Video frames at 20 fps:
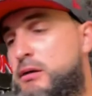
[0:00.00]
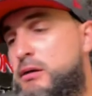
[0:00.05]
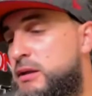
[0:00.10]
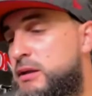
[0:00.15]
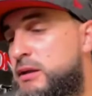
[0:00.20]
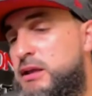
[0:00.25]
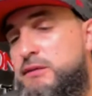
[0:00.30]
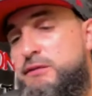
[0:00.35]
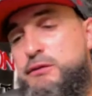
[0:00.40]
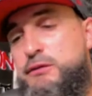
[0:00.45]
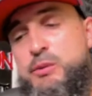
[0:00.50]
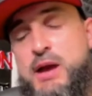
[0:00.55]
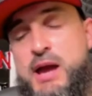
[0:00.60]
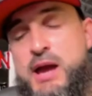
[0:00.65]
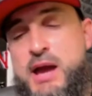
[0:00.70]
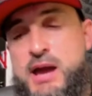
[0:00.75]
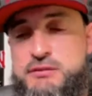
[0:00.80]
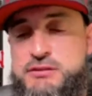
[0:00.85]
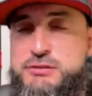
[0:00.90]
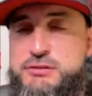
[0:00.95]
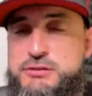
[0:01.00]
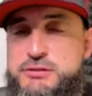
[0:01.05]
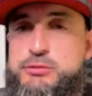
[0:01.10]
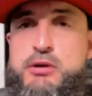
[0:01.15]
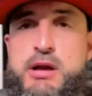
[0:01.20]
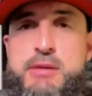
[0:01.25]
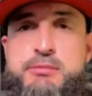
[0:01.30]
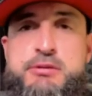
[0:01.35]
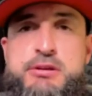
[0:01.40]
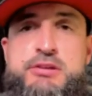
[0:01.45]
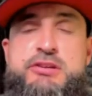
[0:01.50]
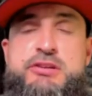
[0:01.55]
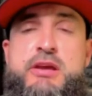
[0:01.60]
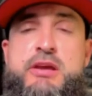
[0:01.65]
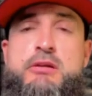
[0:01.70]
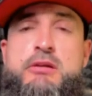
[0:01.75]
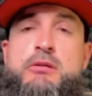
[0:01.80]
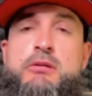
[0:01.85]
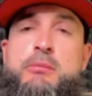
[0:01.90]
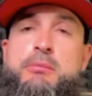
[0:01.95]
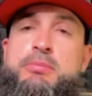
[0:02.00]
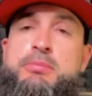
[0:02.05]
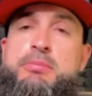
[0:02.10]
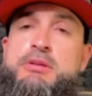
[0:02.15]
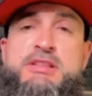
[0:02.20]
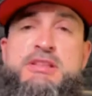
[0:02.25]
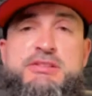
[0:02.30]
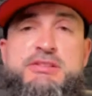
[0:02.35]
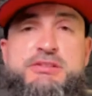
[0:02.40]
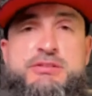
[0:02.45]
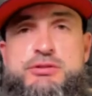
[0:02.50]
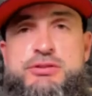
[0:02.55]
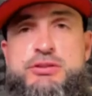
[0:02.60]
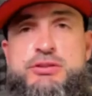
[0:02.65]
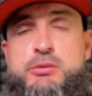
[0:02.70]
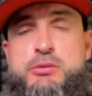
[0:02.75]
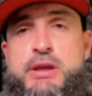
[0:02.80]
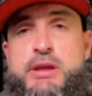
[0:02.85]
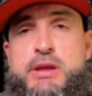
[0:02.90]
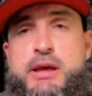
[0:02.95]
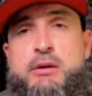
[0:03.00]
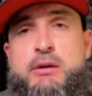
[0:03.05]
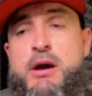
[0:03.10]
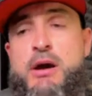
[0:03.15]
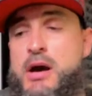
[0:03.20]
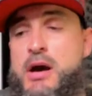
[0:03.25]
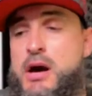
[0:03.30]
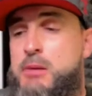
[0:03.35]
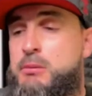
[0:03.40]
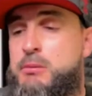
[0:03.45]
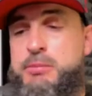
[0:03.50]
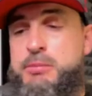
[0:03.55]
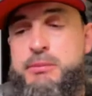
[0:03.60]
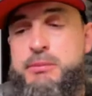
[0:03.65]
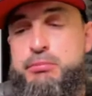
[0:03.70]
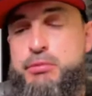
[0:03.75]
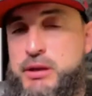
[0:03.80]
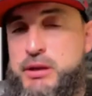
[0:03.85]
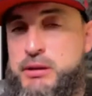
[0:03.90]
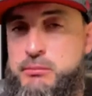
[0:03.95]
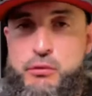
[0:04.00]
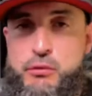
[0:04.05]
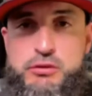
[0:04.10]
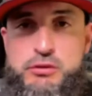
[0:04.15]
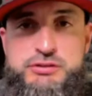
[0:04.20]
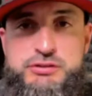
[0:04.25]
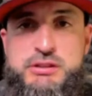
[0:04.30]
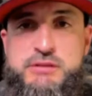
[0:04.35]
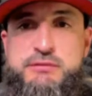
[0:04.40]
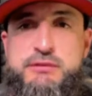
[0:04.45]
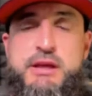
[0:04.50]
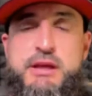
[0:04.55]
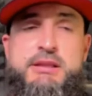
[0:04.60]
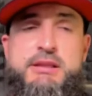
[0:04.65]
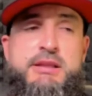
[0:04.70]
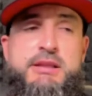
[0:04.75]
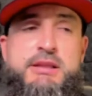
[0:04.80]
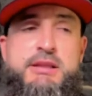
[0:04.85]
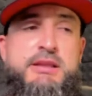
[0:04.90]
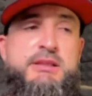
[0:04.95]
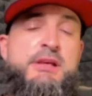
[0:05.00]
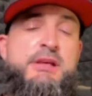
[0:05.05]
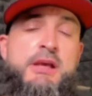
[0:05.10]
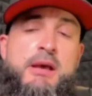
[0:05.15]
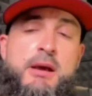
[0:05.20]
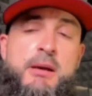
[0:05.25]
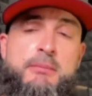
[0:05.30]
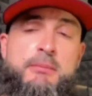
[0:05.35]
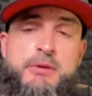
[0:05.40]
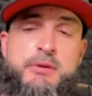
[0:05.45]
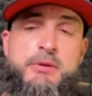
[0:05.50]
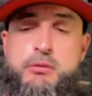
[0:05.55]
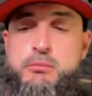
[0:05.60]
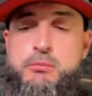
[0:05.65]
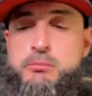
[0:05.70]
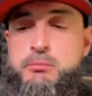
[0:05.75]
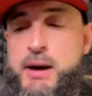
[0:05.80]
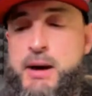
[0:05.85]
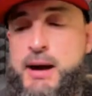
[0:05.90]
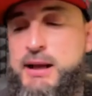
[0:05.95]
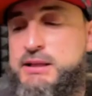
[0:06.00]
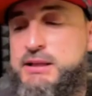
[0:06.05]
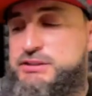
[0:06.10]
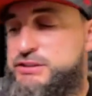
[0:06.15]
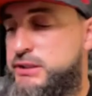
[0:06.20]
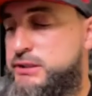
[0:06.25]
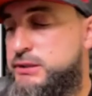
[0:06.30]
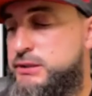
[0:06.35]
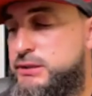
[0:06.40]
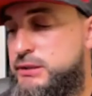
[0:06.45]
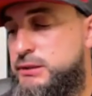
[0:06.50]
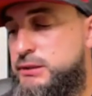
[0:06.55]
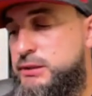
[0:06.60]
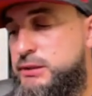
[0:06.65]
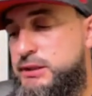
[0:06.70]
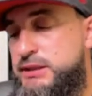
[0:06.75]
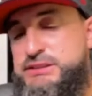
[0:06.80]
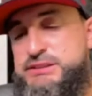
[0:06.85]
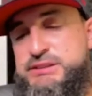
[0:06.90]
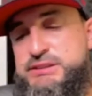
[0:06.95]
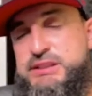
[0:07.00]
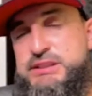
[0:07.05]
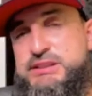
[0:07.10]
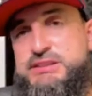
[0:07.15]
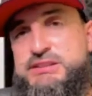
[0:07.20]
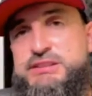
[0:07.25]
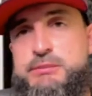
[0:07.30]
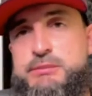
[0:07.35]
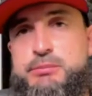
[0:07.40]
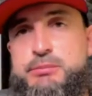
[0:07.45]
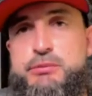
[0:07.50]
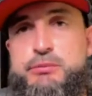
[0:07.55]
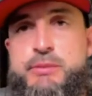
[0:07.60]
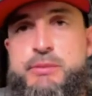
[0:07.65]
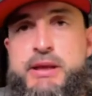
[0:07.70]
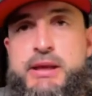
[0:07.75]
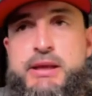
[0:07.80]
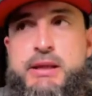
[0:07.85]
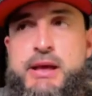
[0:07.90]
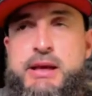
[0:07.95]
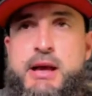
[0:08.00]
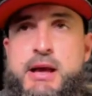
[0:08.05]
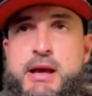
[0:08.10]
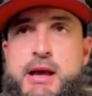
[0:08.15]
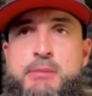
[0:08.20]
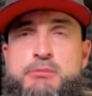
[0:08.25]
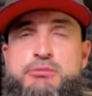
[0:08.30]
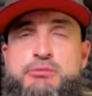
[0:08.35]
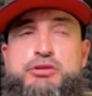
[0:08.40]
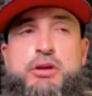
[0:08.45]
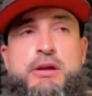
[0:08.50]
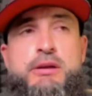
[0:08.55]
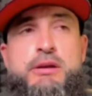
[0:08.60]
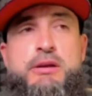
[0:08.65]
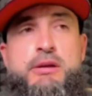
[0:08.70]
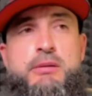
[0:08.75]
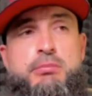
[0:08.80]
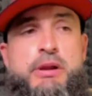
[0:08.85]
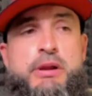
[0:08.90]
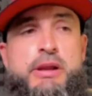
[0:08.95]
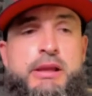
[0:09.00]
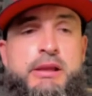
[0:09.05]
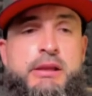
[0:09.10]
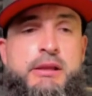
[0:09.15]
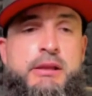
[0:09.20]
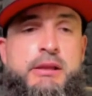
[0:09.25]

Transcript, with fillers: If you haven't subscribed to the channel, please do so now. I'm gonna be bringing more stuff like this. You know, my agenda is simple, man. Like, I'm trying to bring